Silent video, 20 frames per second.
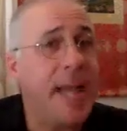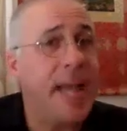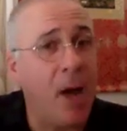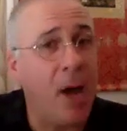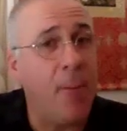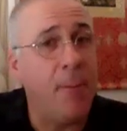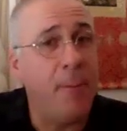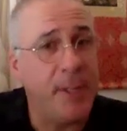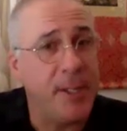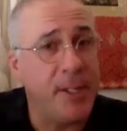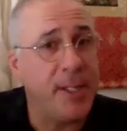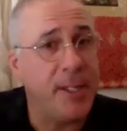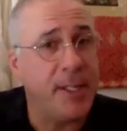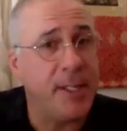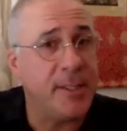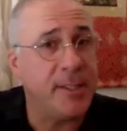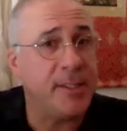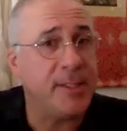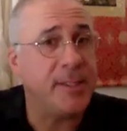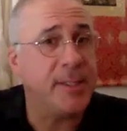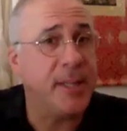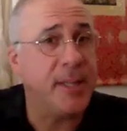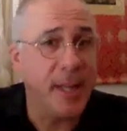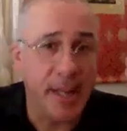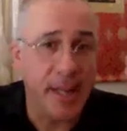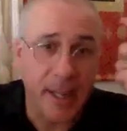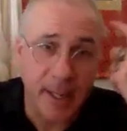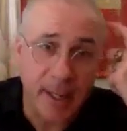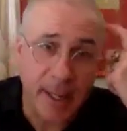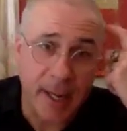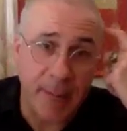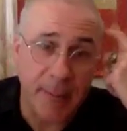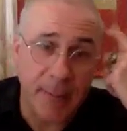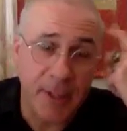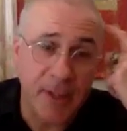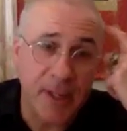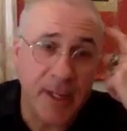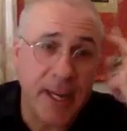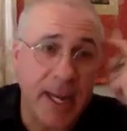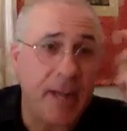how Buddhas
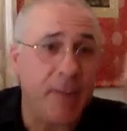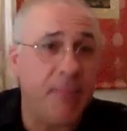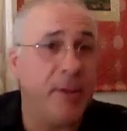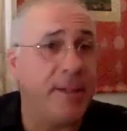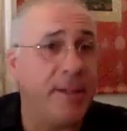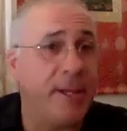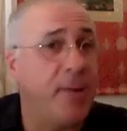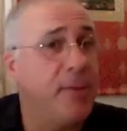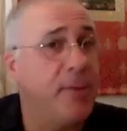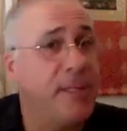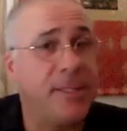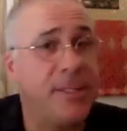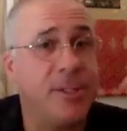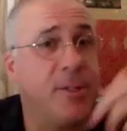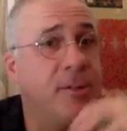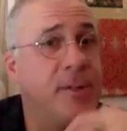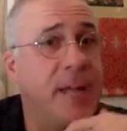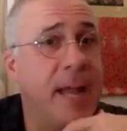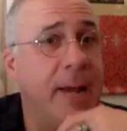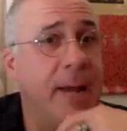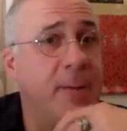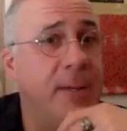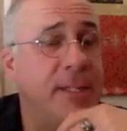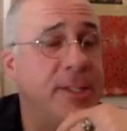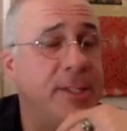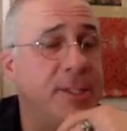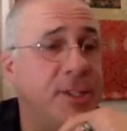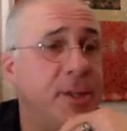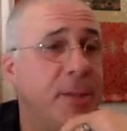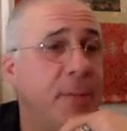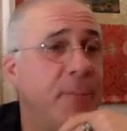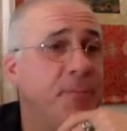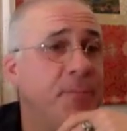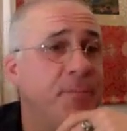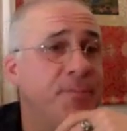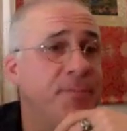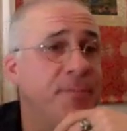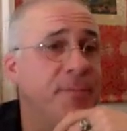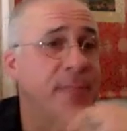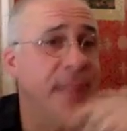communicate with you, is through language.
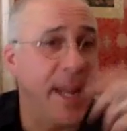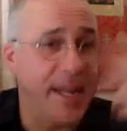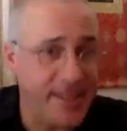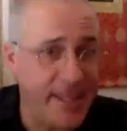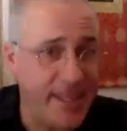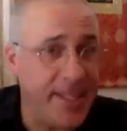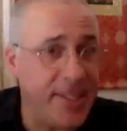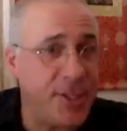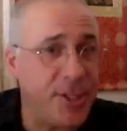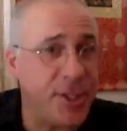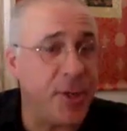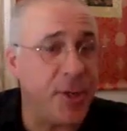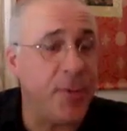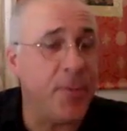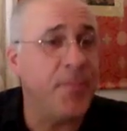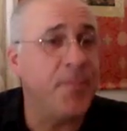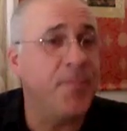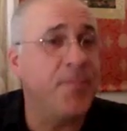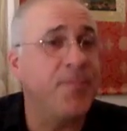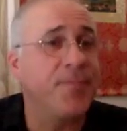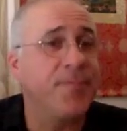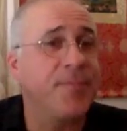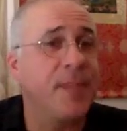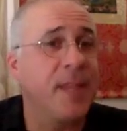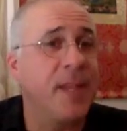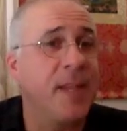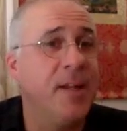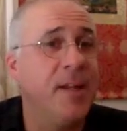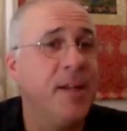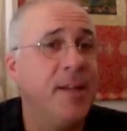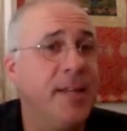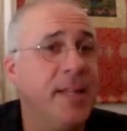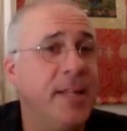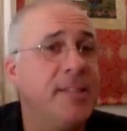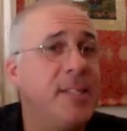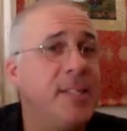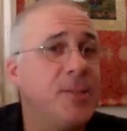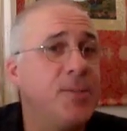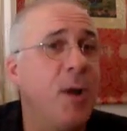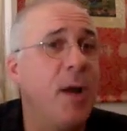They teach you.
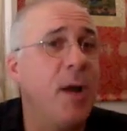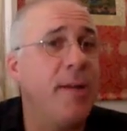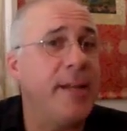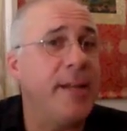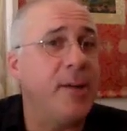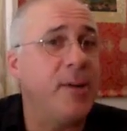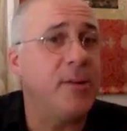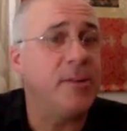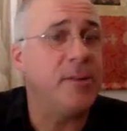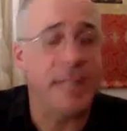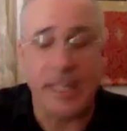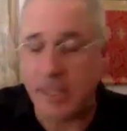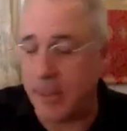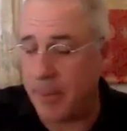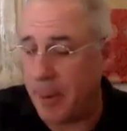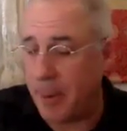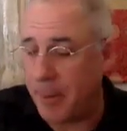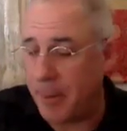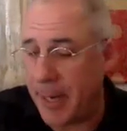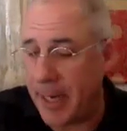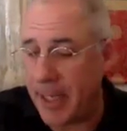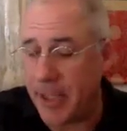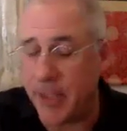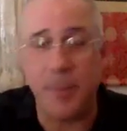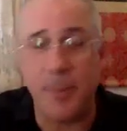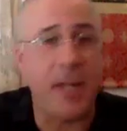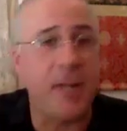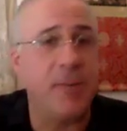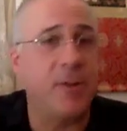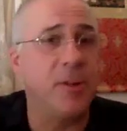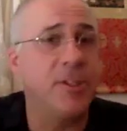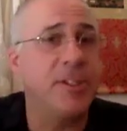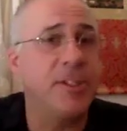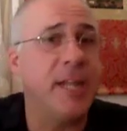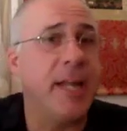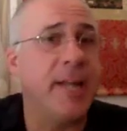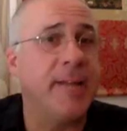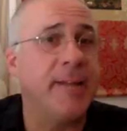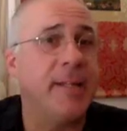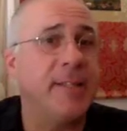This is why in the old days, I remember Geshe Mike Roach
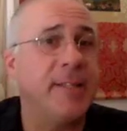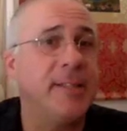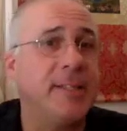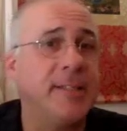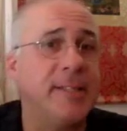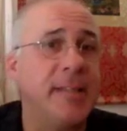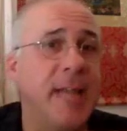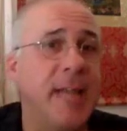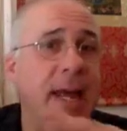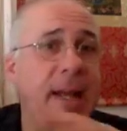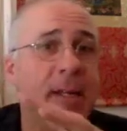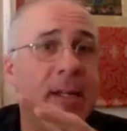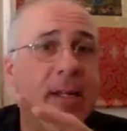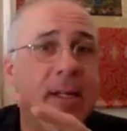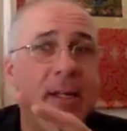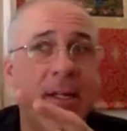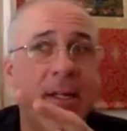saying this, is that